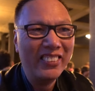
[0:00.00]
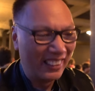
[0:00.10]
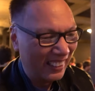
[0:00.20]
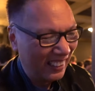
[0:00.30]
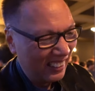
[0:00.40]

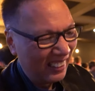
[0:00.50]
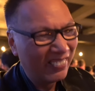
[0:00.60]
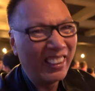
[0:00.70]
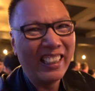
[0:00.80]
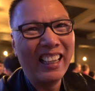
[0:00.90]
but,
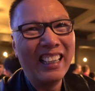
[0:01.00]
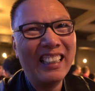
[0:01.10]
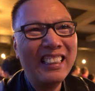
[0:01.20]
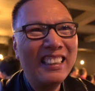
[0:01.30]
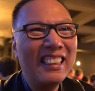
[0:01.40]
but uh,
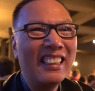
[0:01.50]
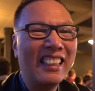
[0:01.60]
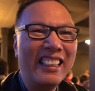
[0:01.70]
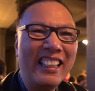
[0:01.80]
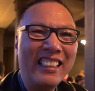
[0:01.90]

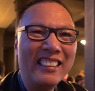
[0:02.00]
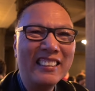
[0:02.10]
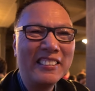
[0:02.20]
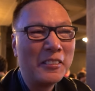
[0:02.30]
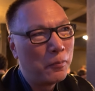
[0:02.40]
then again,
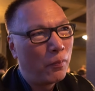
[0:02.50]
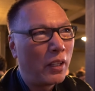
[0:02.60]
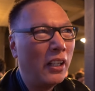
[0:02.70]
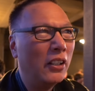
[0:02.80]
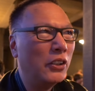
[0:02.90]

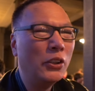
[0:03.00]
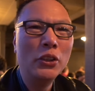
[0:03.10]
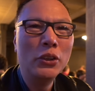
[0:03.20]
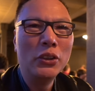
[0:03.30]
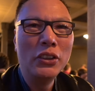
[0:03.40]
you know, you,
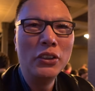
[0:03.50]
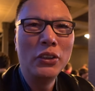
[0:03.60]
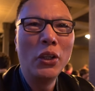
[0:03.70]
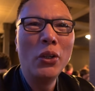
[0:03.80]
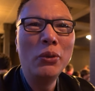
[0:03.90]
you you
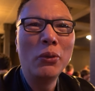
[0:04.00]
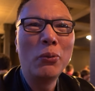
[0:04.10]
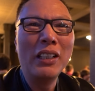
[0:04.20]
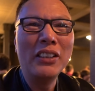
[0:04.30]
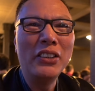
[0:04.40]
go with
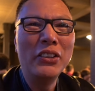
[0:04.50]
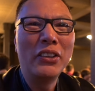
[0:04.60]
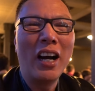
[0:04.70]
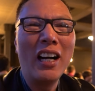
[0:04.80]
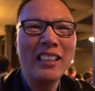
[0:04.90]
what you
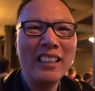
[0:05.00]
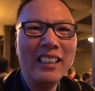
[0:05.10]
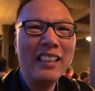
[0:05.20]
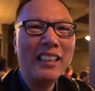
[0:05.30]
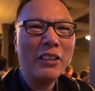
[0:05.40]
got
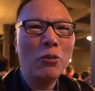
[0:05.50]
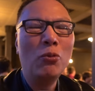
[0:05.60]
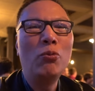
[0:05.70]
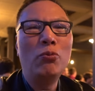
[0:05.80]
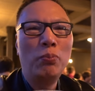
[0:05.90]

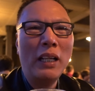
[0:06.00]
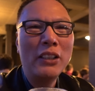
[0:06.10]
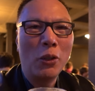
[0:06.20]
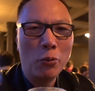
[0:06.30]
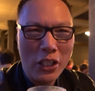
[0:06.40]

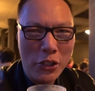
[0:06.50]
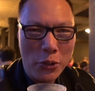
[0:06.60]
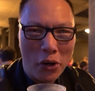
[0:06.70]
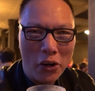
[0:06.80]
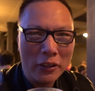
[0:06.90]
based on where
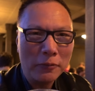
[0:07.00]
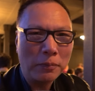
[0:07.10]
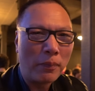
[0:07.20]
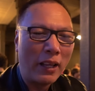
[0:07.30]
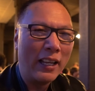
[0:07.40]
you are.
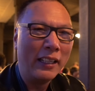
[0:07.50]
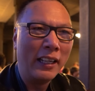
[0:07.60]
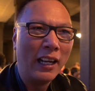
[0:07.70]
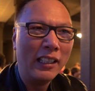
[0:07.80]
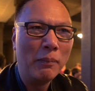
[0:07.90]
And
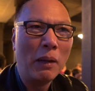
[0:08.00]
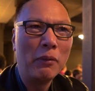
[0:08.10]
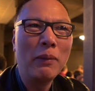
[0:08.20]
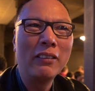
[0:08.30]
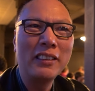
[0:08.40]
uh, in
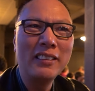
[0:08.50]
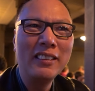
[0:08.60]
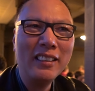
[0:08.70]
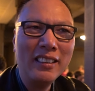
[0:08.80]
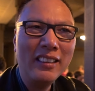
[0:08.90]
Mammoth Mountain,
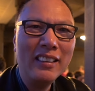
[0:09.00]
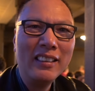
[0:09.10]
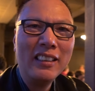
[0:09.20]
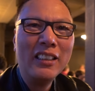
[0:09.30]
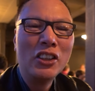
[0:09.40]

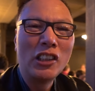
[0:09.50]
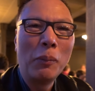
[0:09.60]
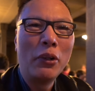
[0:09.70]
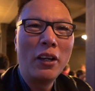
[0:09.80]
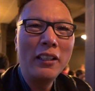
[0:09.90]

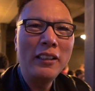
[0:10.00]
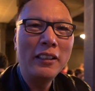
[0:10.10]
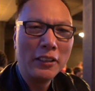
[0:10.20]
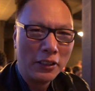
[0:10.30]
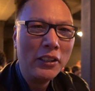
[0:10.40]
Samurai,
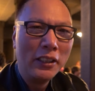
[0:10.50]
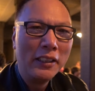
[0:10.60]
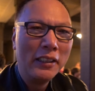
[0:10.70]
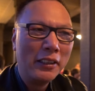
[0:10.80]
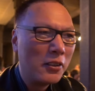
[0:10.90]

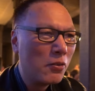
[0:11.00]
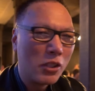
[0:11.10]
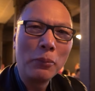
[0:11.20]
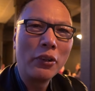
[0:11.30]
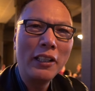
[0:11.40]

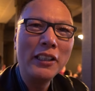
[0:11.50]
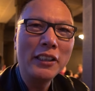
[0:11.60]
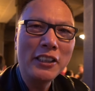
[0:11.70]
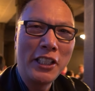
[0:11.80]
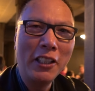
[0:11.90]
Samurai is,
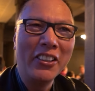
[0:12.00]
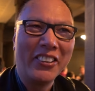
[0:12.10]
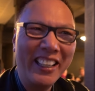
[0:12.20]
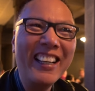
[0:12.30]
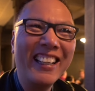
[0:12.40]
is killer.
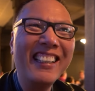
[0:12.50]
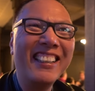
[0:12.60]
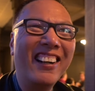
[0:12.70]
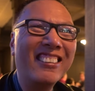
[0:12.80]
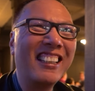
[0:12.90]
Yeah, there you
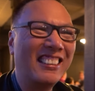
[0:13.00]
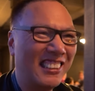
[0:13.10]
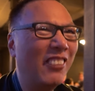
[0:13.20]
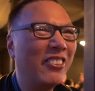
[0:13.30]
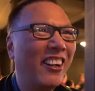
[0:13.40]
go. How's that?
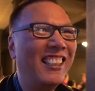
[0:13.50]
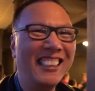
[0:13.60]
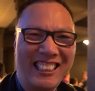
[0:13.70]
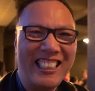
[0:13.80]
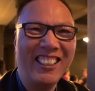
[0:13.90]
Samurai
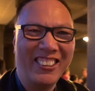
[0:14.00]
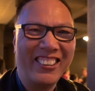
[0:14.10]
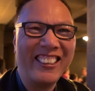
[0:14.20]
is killer.